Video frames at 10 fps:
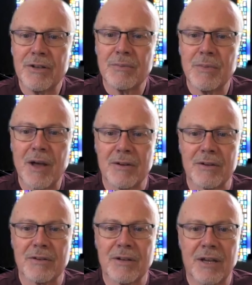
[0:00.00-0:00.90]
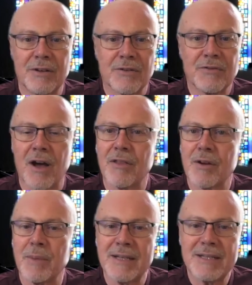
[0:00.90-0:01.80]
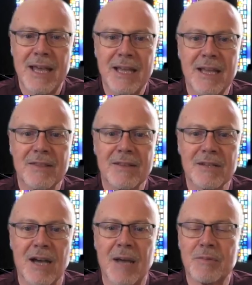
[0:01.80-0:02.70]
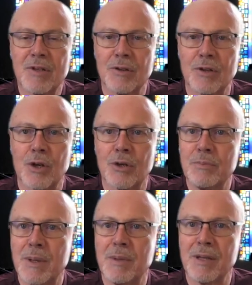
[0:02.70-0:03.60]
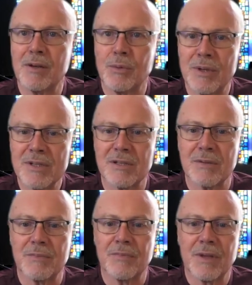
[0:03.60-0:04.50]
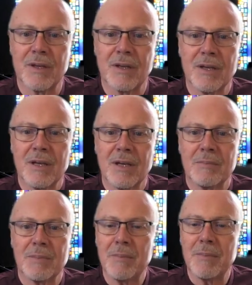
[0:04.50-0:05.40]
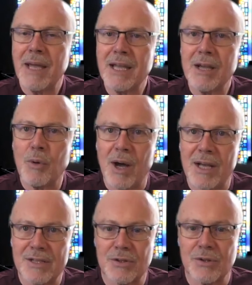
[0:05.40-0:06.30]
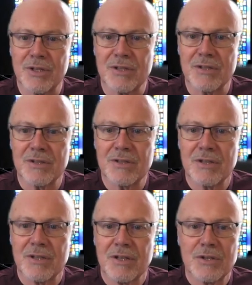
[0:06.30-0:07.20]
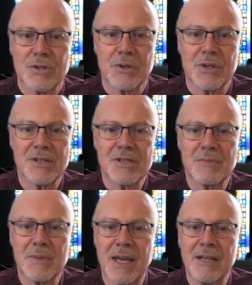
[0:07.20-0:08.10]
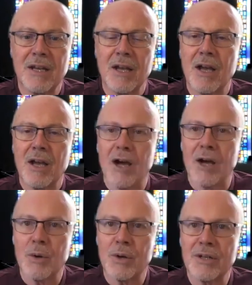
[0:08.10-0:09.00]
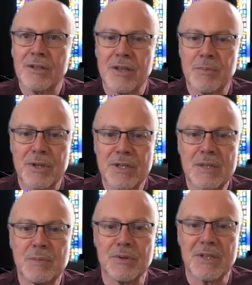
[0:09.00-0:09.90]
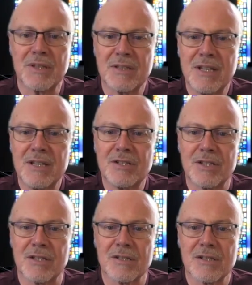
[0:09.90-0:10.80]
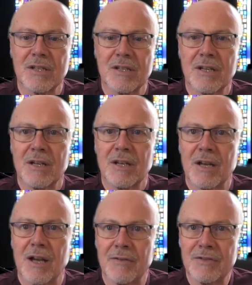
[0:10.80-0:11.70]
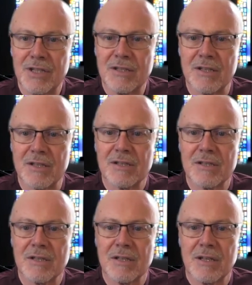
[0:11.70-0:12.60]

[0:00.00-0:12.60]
your mother and your father by taking the time to learn biblical wisdom, by making wise choices, choices made according to the principles and the teachings of Jesus,